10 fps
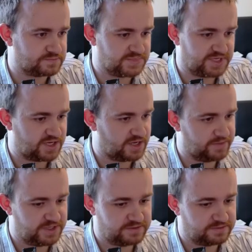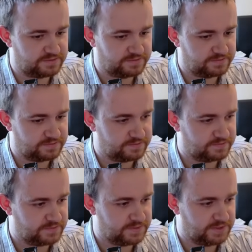Yeah, I mean...
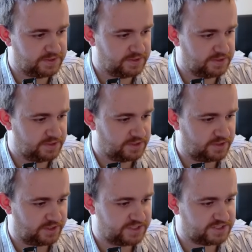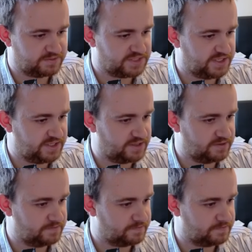I guess I'm taken.